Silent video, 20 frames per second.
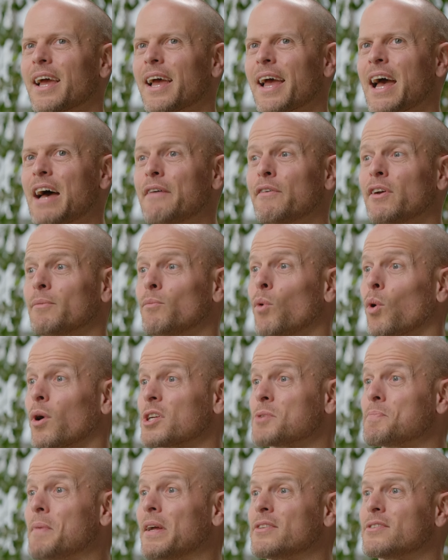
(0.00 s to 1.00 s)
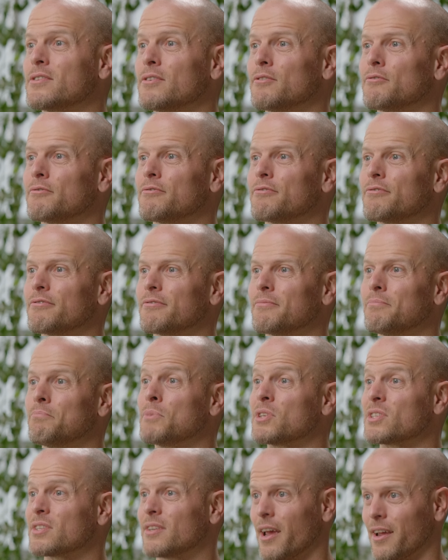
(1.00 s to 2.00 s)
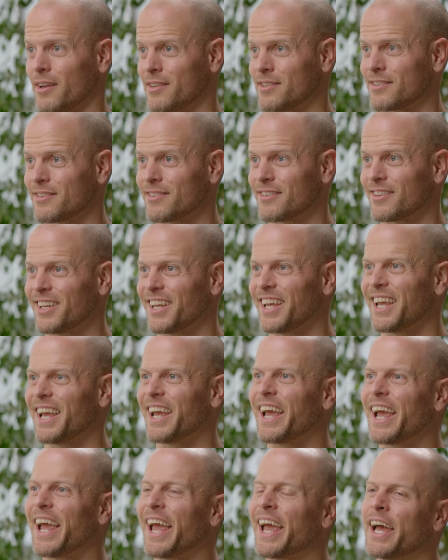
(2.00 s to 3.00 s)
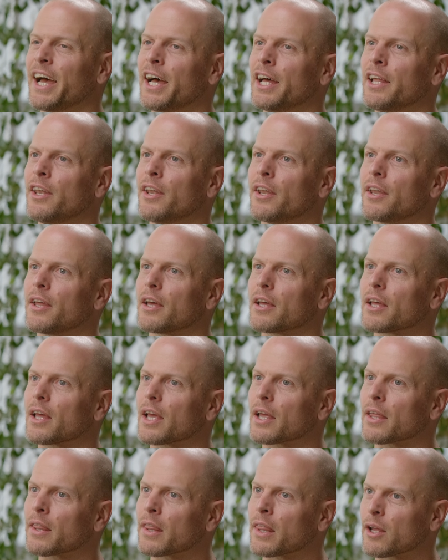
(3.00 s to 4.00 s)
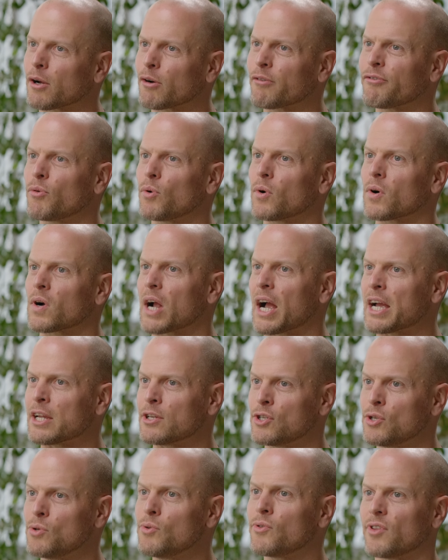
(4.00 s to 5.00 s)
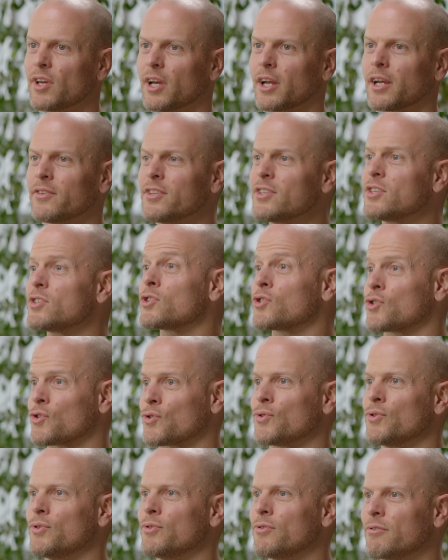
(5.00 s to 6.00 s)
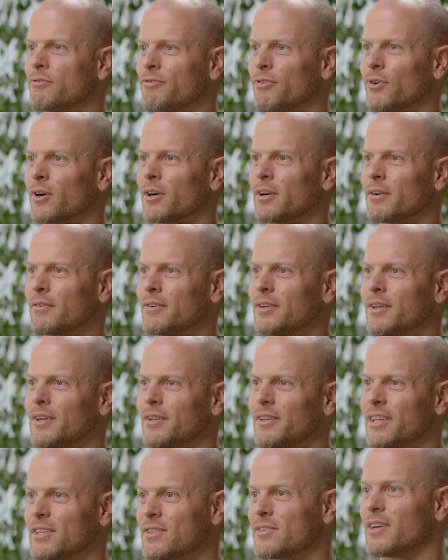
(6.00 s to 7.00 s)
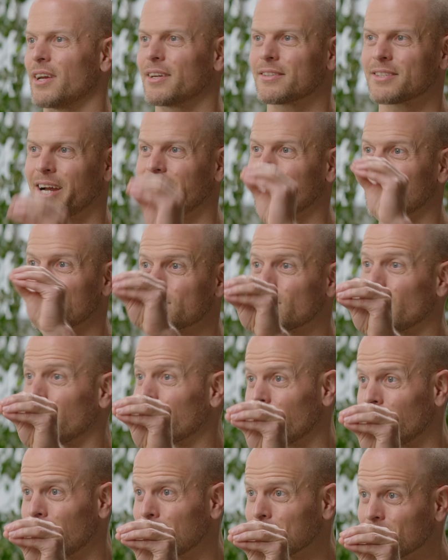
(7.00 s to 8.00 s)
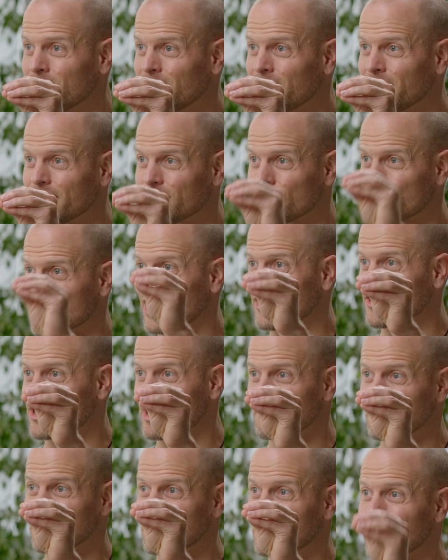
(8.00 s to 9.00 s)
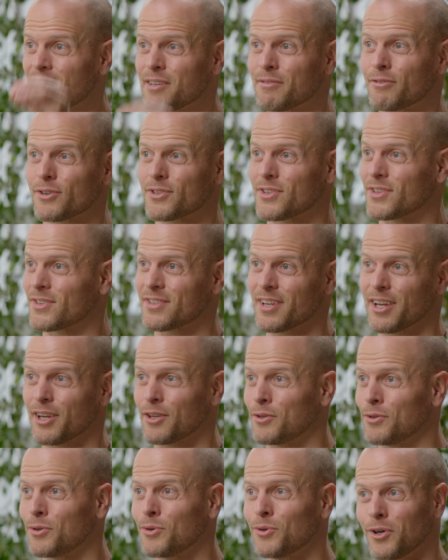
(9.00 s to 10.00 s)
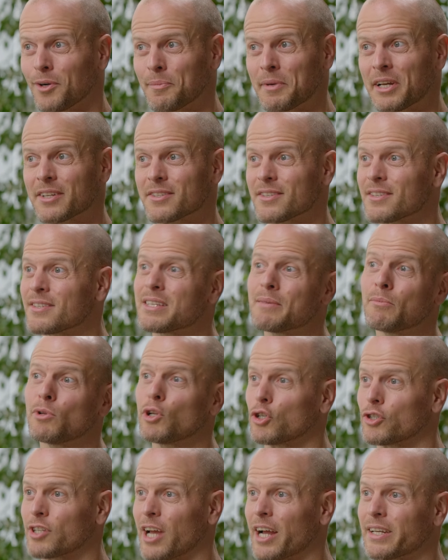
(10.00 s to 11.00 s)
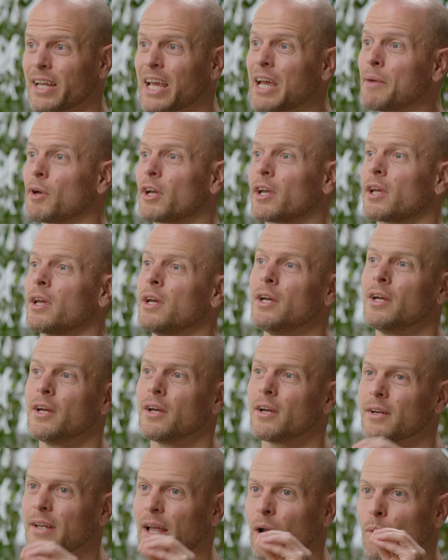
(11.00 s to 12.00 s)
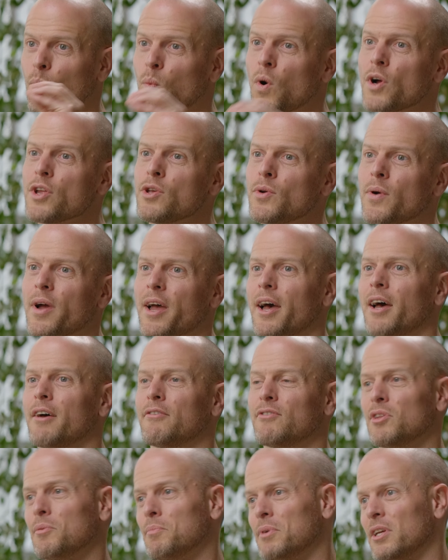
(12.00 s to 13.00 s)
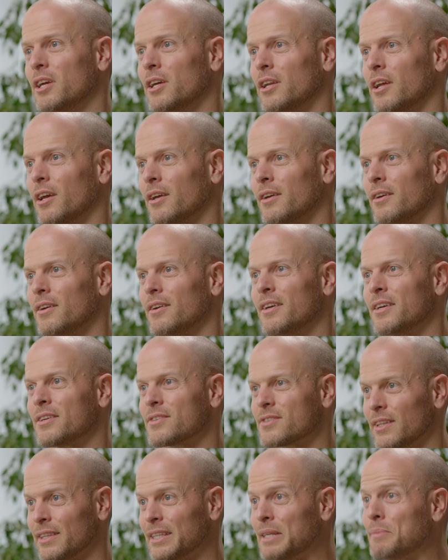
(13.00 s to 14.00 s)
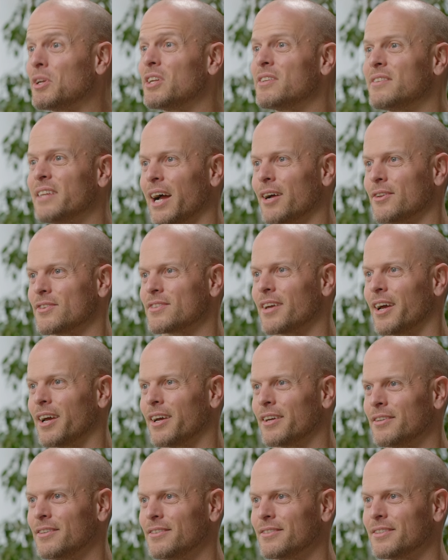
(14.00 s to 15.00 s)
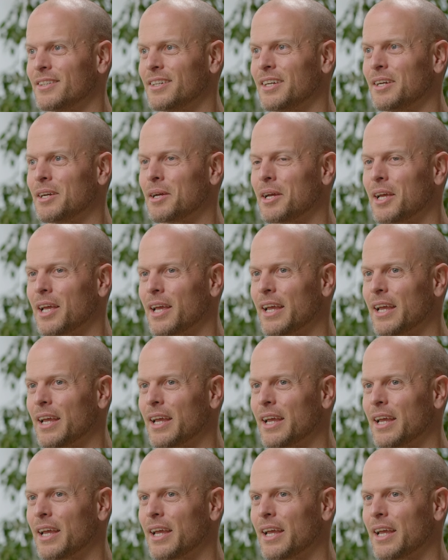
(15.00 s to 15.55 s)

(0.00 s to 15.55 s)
having more expensive mistakes. Mm. And therefore, I do think, and this is true for, let's say, a tiny startup, mm-hmm. ChatGPT versus, say, Google, I mean, it's a similar dynamic. Like what you have in the beginning is limited downside Right.